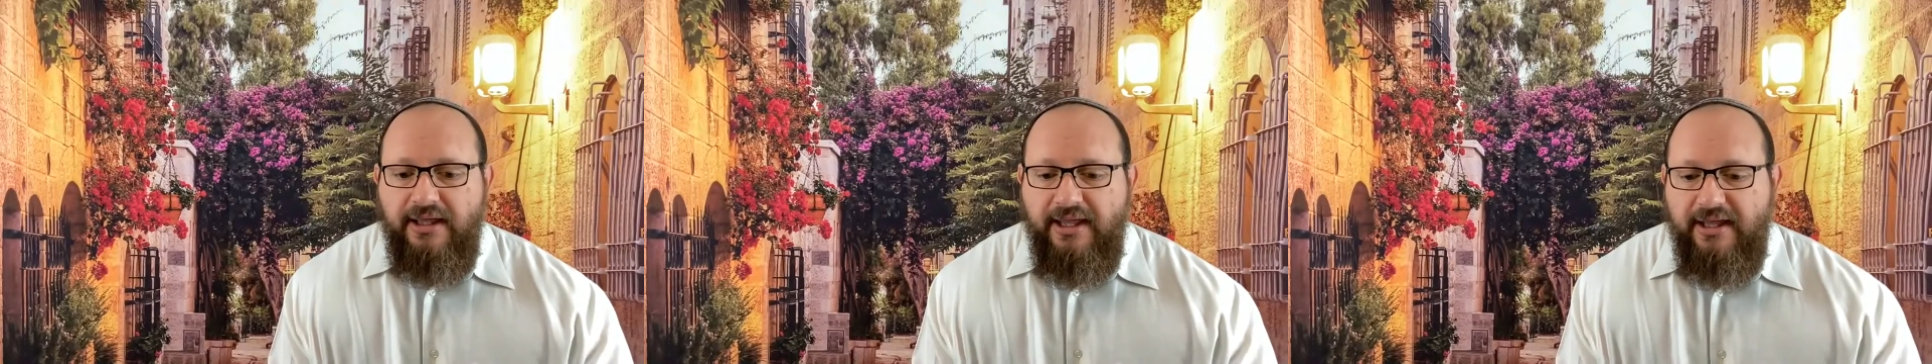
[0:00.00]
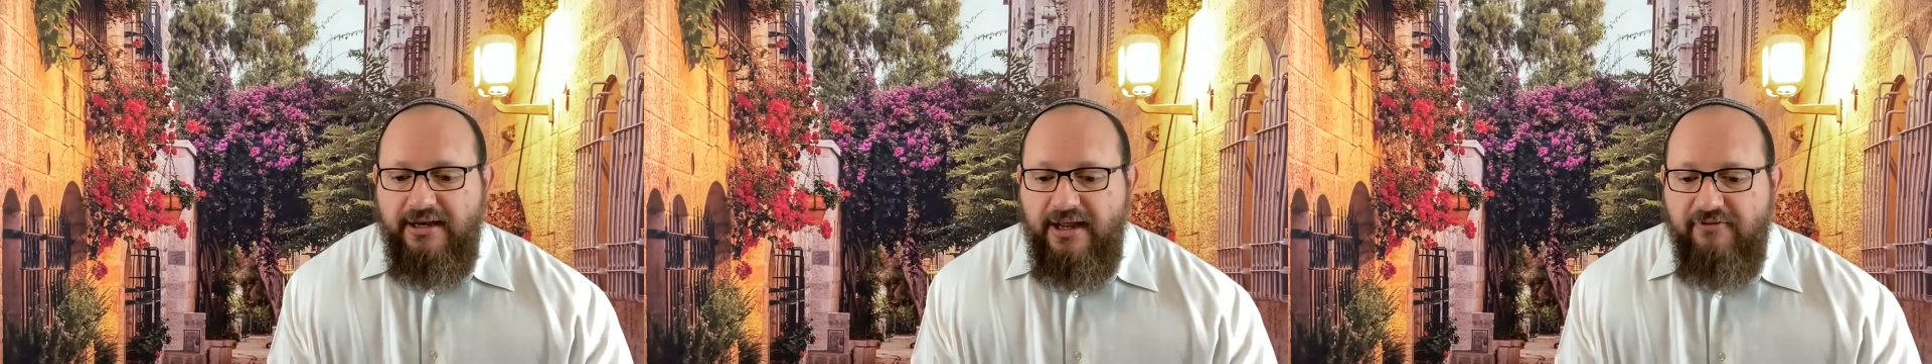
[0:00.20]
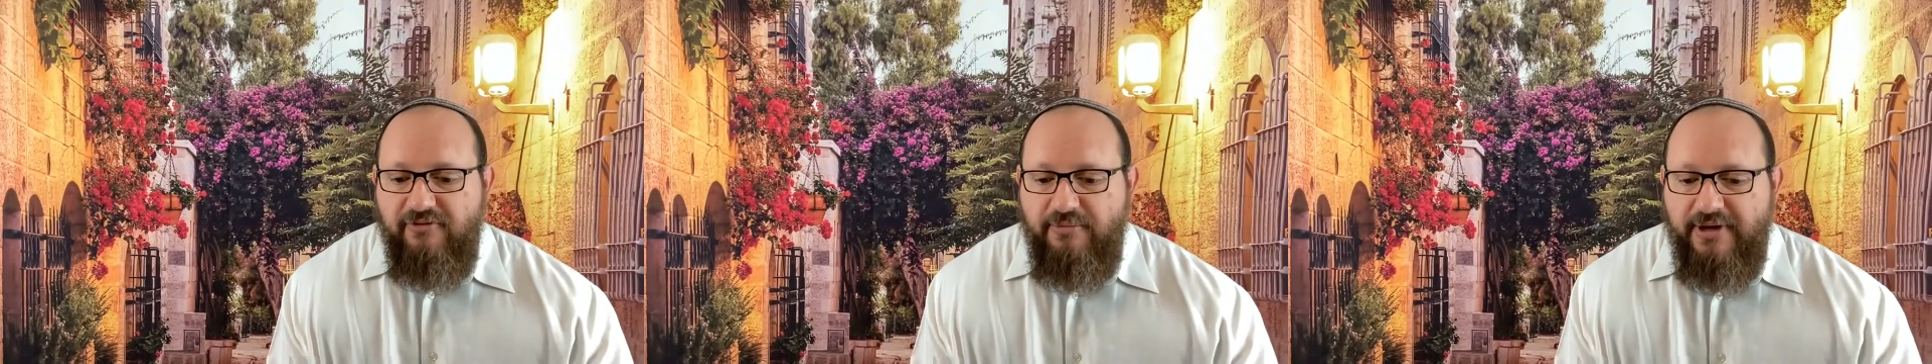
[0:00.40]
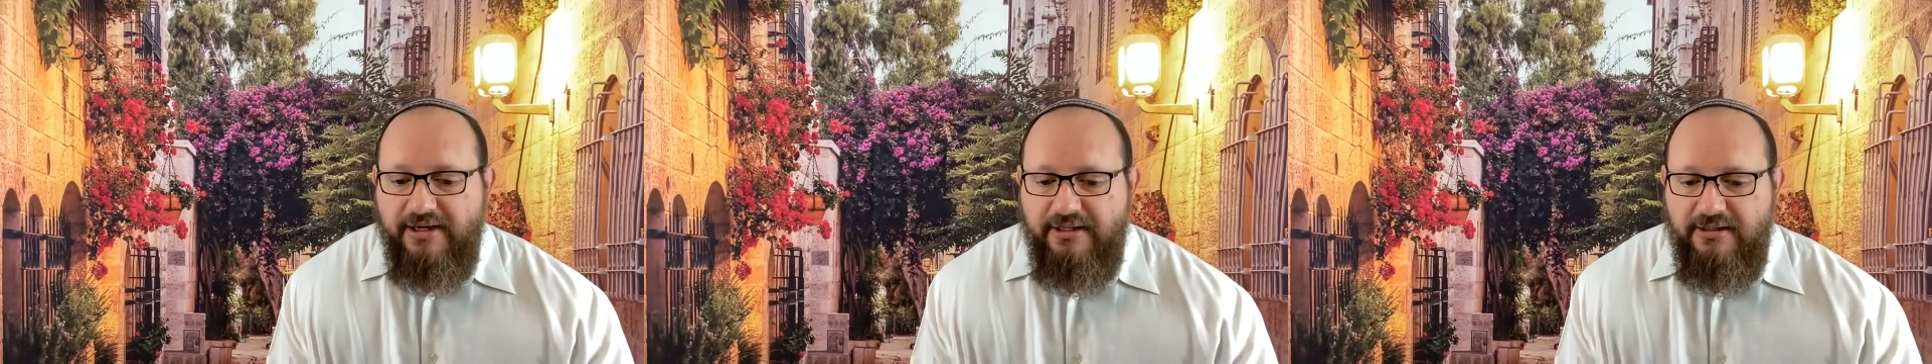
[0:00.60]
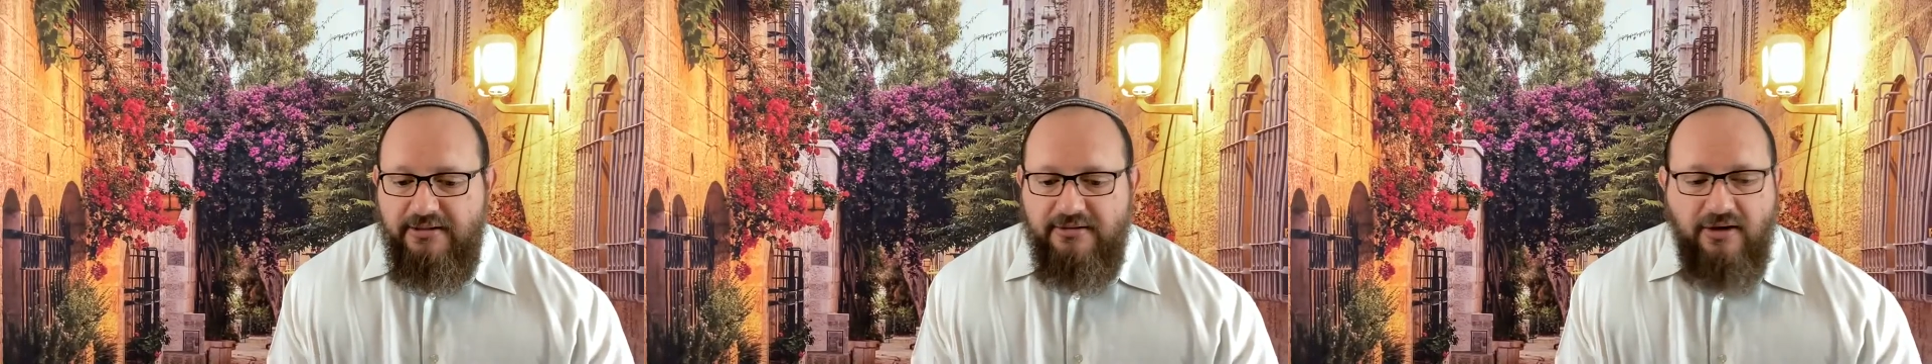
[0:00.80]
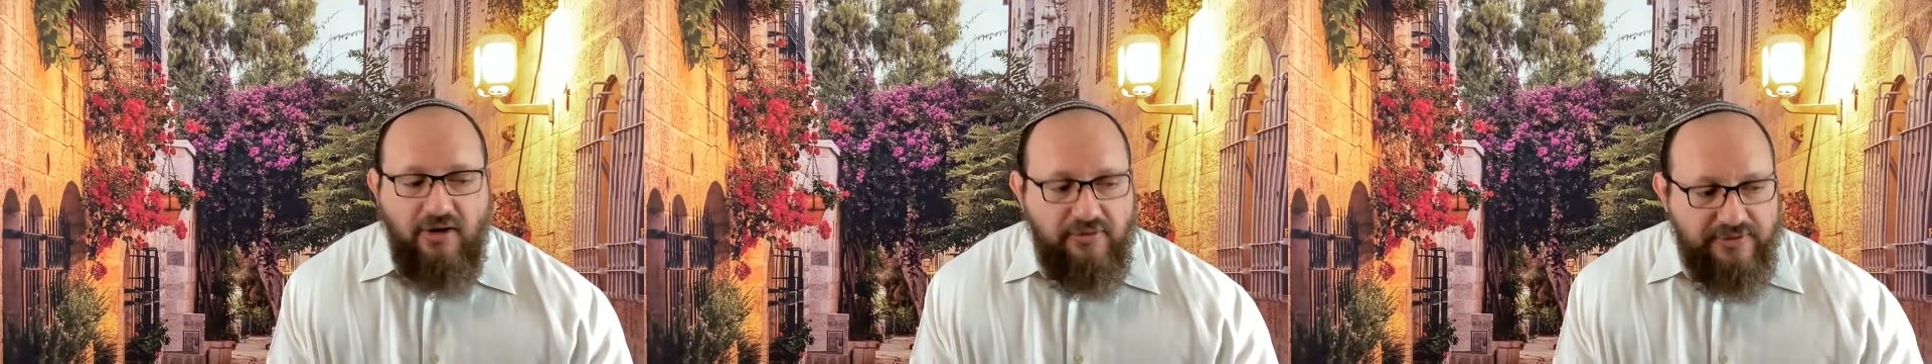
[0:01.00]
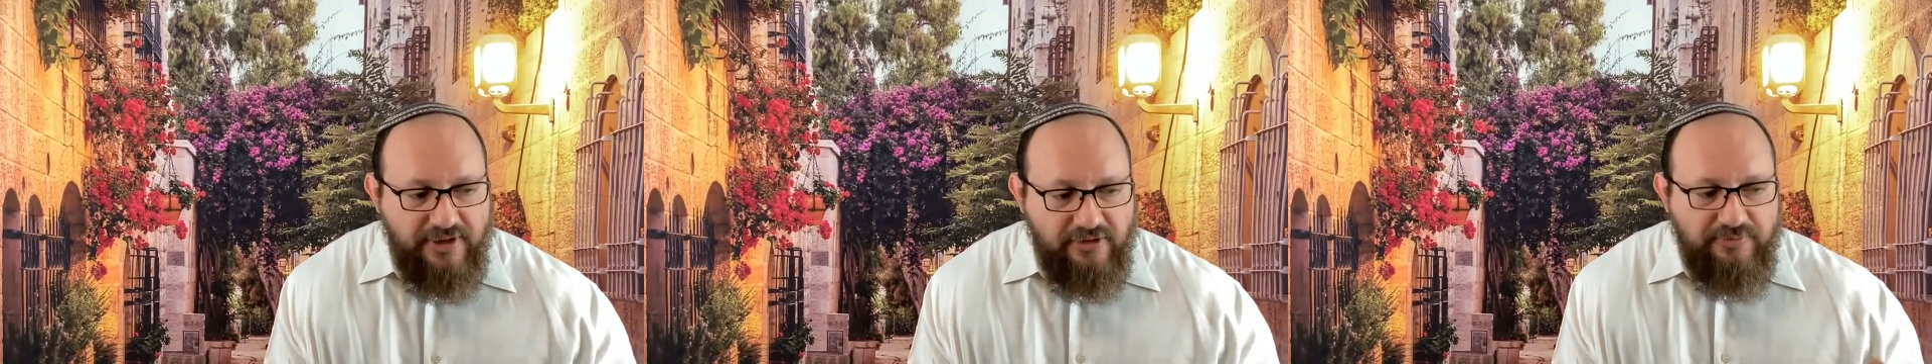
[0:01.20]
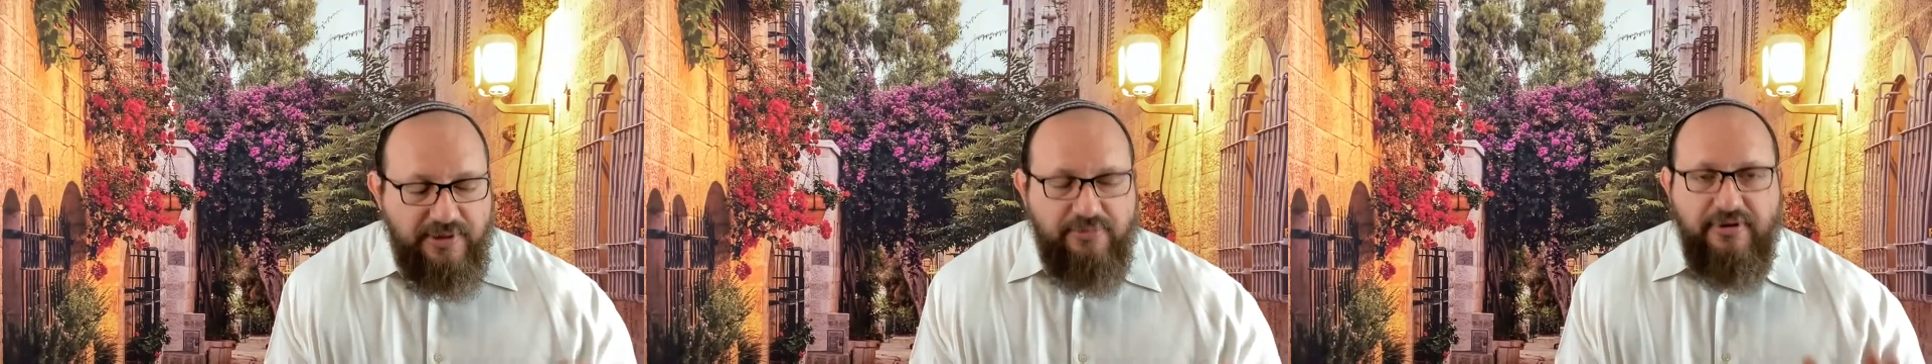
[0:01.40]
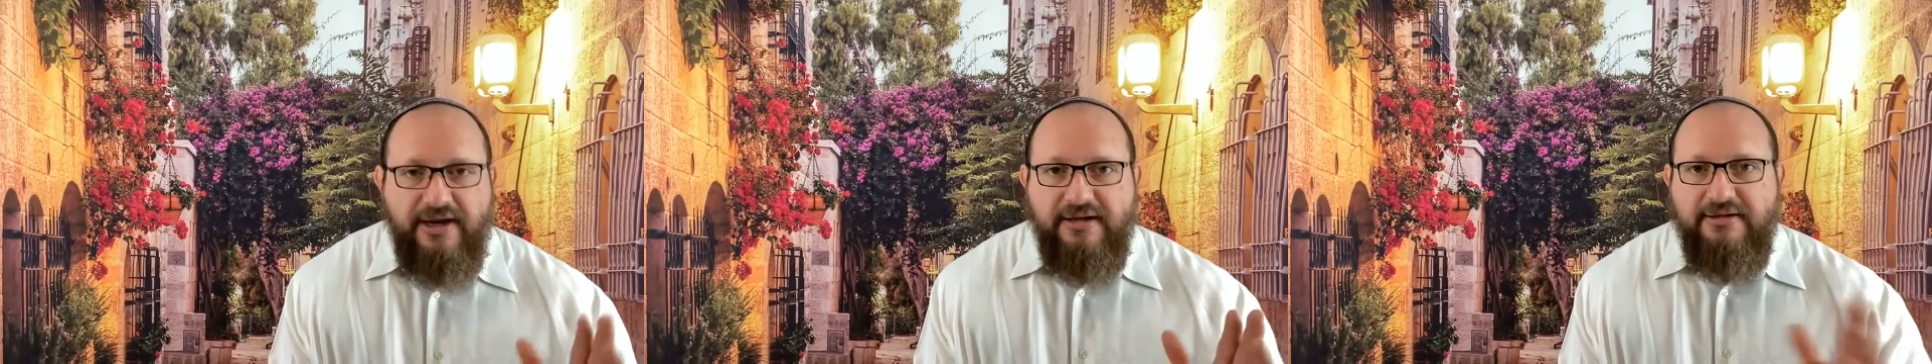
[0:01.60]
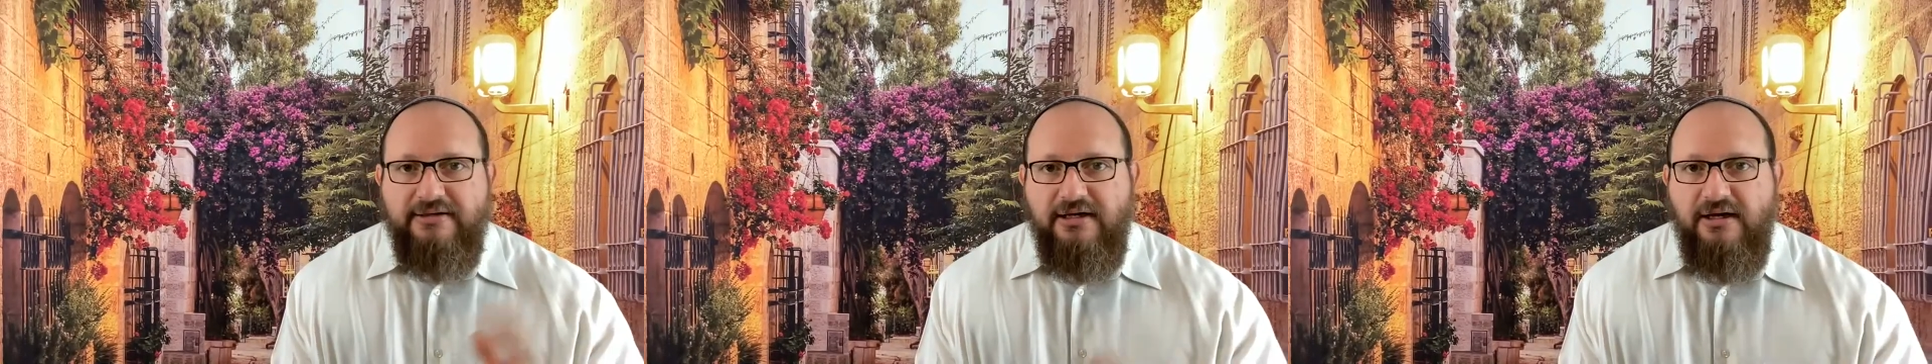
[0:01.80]
And everybody, all the other people
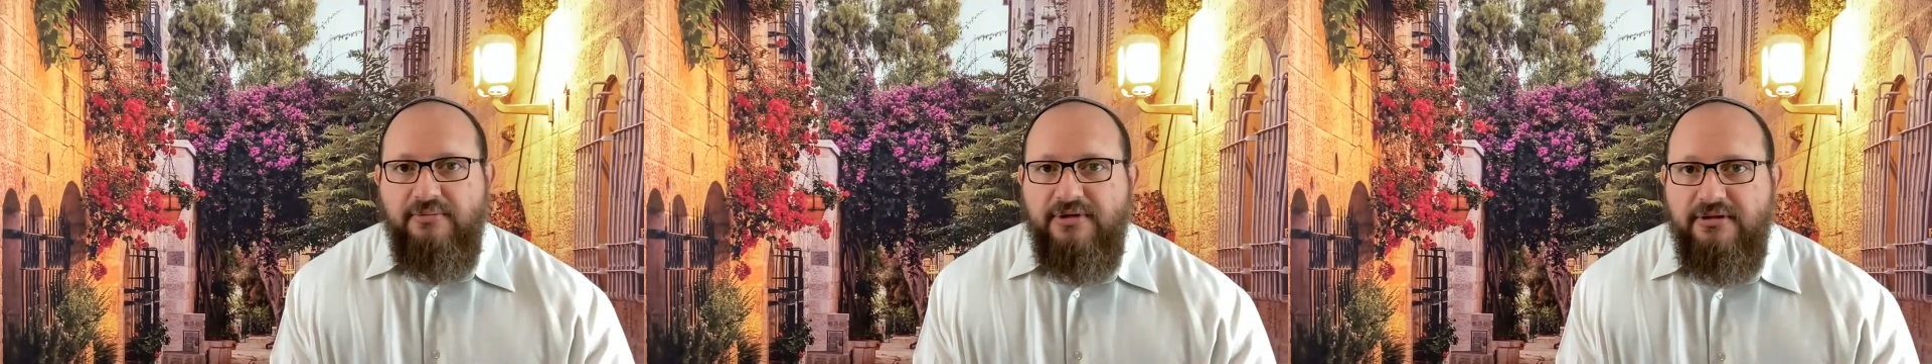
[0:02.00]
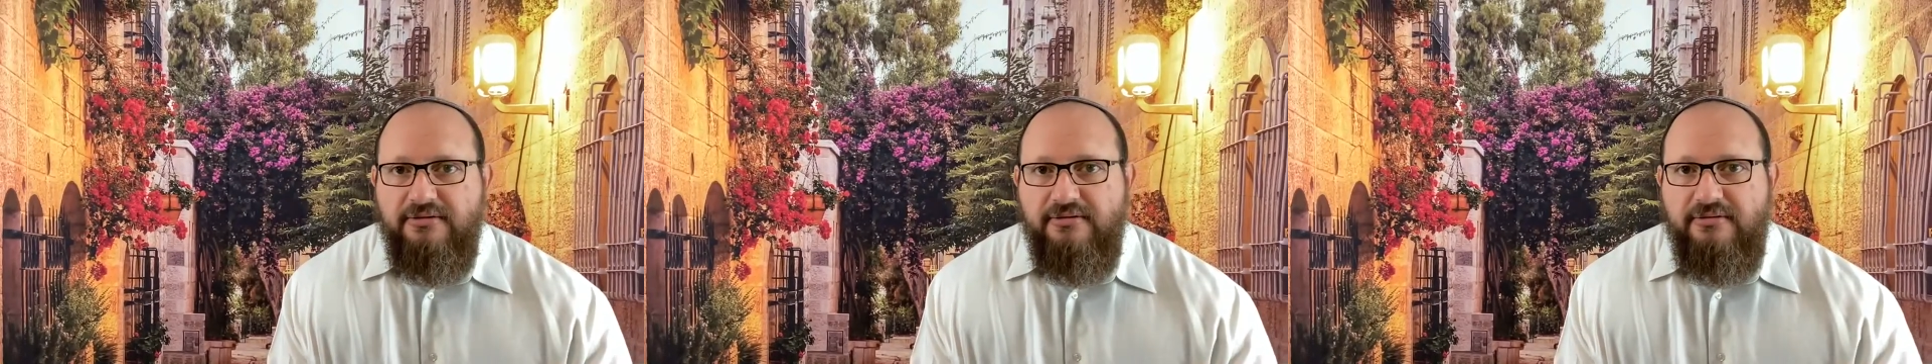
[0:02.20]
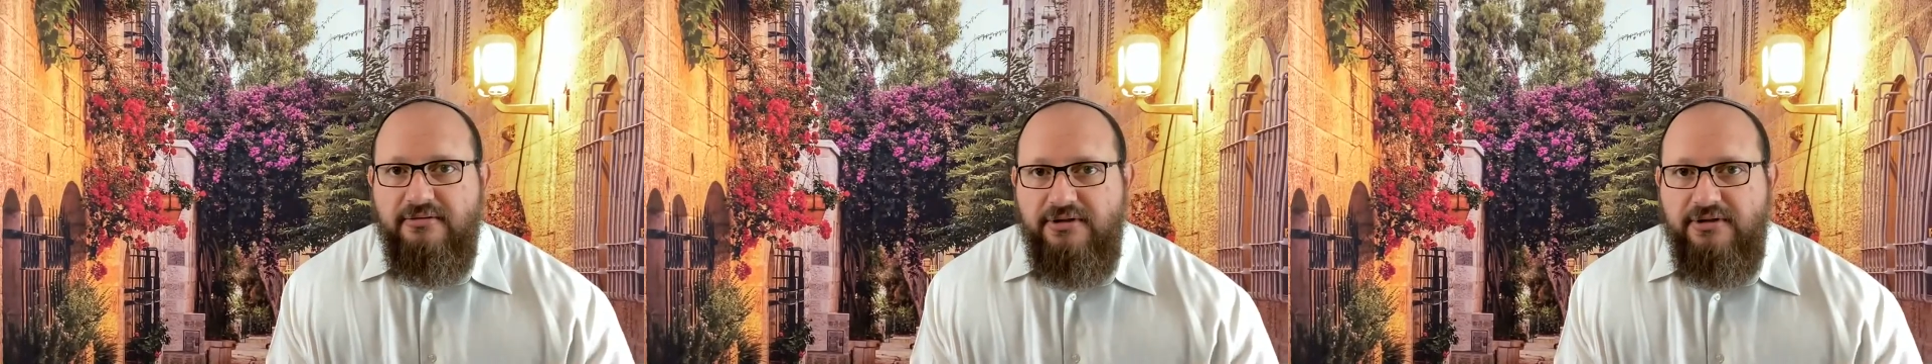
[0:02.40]
had to come and,